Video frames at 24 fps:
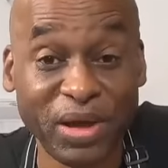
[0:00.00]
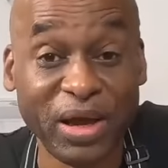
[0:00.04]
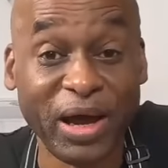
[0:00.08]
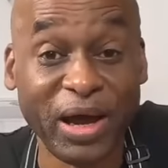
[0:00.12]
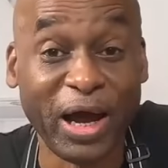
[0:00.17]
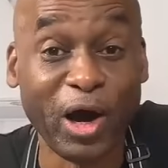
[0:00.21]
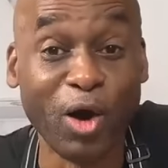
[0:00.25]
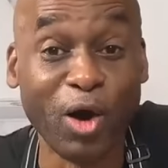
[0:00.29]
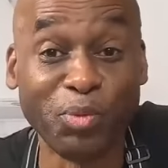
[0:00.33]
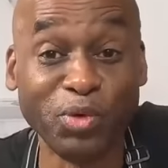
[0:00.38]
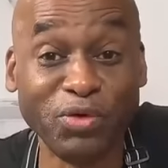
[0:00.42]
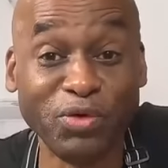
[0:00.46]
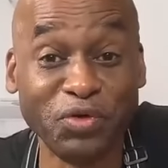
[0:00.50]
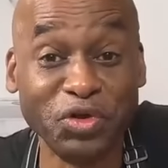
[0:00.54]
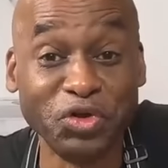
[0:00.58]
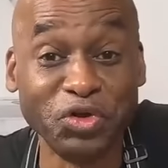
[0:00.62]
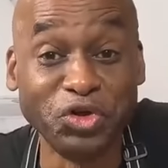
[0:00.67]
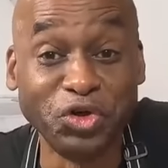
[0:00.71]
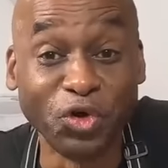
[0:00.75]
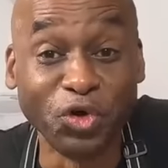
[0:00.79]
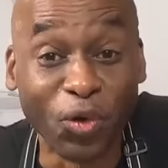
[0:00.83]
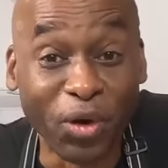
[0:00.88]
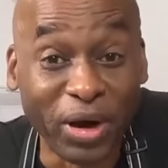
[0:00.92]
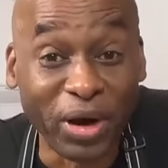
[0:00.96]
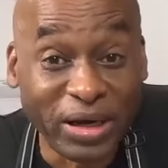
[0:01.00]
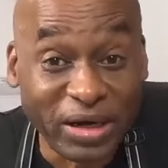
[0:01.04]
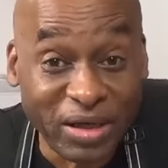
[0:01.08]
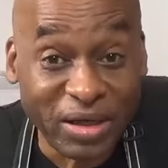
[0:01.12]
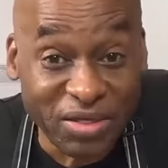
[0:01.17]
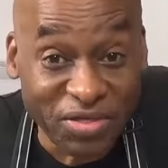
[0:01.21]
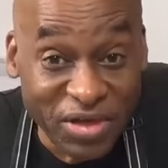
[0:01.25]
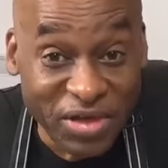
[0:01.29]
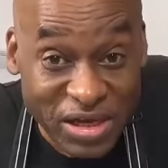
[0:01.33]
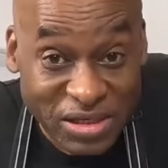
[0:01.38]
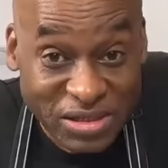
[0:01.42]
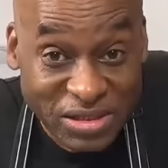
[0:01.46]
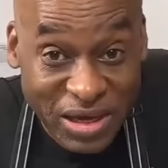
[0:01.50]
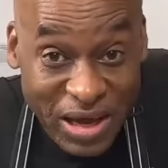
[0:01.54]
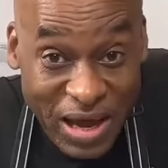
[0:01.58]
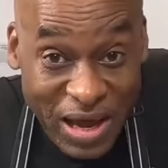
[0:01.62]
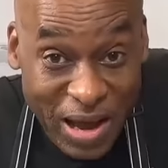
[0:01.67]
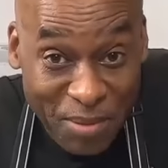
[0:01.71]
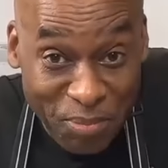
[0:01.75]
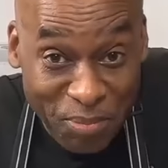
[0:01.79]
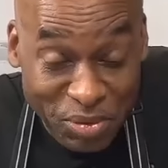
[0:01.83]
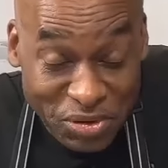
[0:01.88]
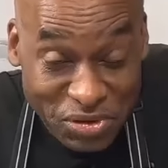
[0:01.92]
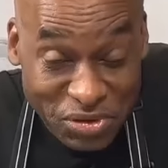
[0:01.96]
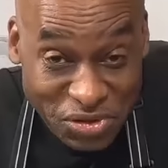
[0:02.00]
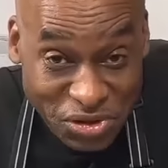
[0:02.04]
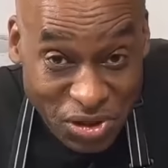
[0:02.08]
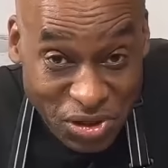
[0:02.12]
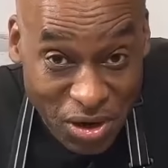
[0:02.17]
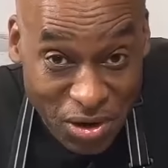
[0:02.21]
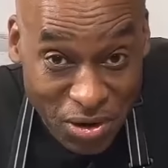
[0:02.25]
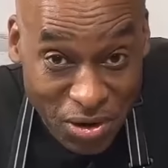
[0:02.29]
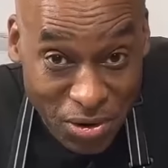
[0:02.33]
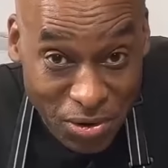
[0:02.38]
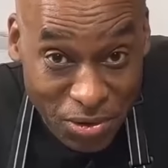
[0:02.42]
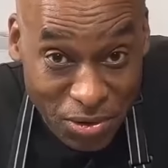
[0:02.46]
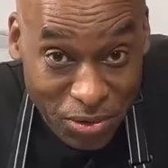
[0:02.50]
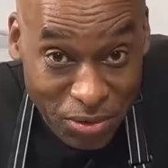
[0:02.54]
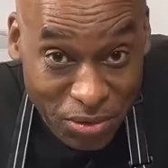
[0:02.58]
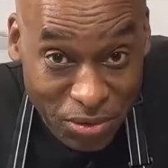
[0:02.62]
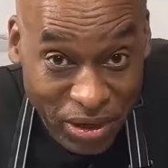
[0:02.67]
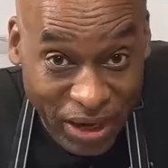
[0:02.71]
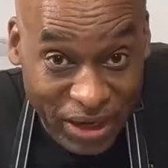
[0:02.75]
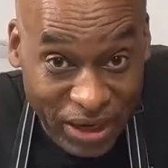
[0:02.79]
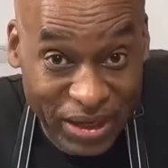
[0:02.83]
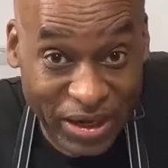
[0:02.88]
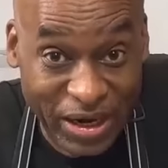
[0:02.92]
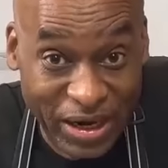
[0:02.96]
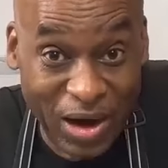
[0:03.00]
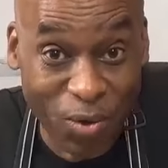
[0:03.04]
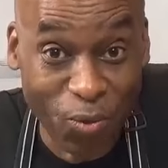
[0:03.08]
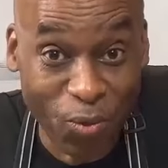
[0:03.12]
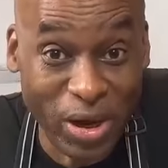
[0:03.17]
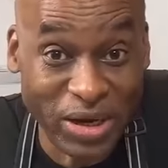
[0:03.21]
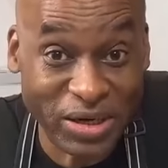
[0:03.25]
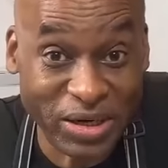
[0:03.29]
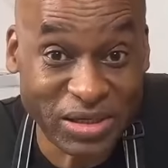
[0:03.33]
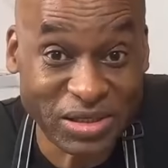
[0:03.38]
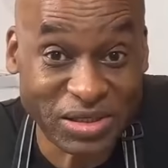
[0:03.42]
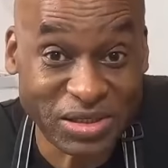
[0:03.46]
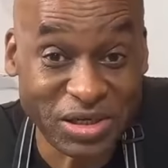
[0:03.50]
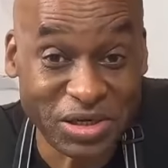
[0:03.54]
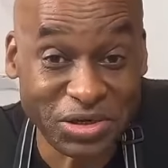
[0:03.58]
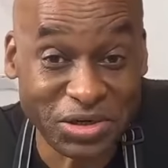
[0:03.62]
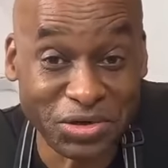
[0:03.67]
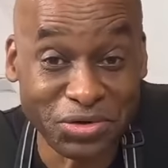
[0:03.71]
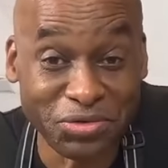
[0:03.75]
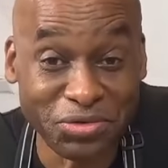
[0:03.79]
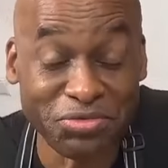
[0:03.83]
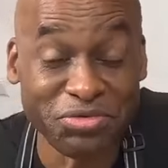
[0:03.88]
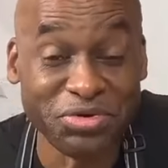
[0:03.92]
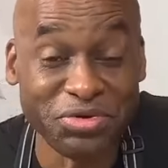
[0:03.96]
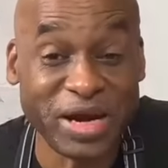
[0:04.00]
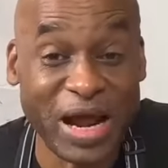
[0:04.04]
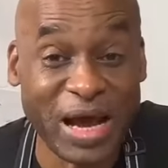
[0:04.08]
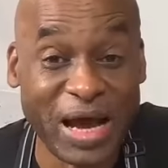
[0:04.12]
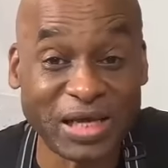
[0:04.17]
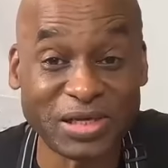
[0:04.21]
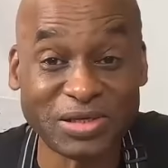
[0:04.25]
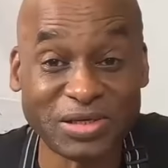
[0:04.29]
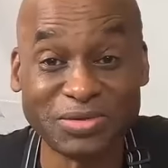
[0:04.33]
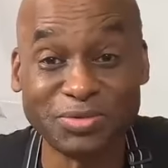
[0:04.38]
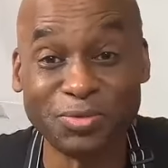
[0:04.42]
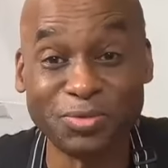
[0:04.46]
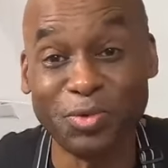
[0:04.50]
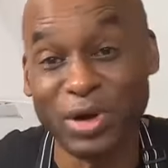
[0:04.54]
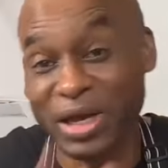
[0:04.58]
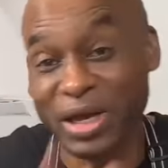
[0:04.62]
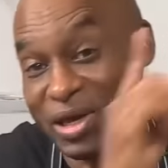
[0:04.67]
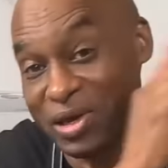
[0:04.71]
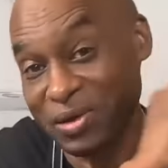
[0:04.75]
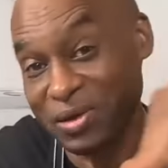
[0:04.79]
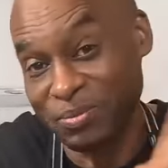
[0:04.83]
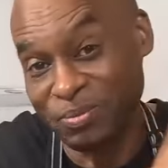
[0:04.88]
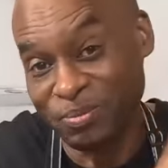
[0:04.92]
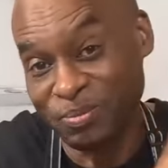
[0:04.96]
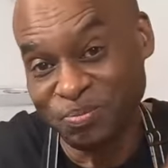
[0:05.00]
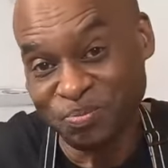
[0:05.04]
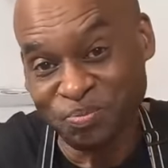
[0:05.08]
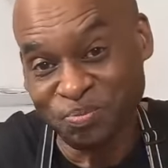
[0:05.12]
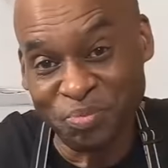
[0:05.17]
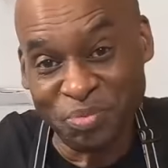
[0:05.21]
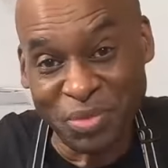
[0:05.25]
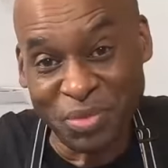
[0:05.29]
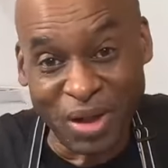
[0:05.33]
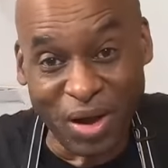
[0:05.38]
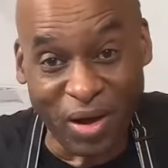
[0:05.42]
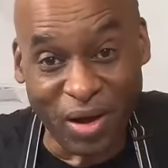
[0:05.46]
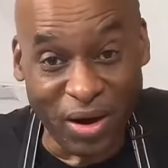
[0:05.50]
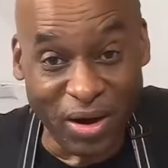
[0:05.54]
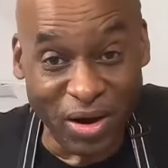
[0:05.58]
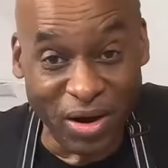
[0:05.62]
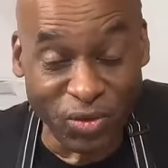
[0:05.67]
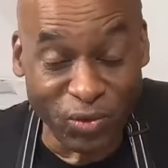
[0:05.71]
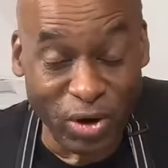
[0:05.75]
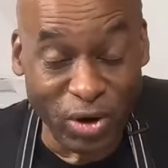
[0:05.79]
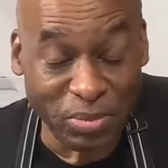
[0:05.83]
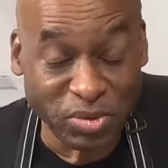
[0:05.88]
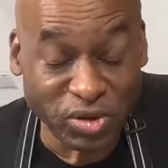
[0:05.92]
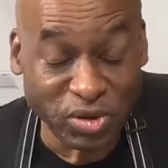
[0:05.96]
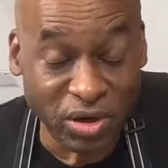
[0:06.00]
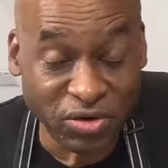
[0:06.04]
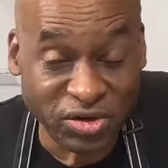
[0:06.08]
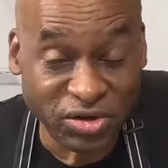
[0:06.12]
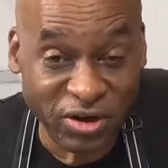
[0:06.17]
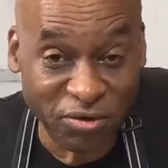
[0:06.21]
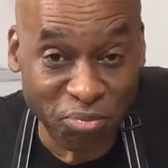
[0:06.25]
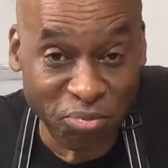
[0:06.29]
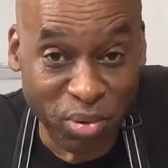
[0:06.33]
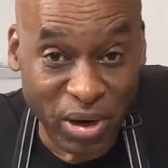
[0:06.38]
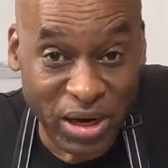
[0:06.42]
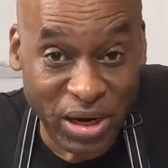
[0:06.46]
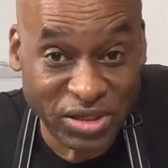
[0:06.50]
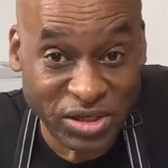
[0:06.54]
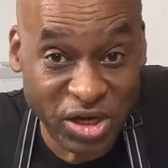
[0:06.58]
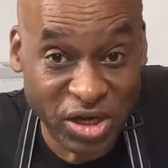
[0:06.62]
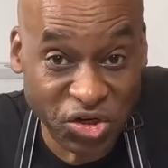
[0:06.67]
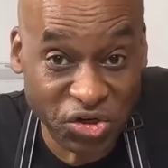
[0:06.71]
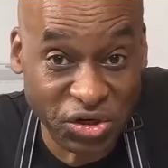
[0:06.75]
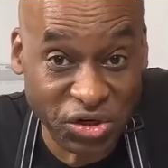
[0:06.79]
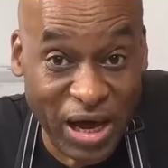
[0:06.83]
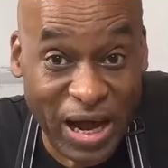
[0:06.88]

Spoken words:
I hope you've enjoyed this episode. I cannot wait to see you next week on another episode of Chef Brian's Kitchen.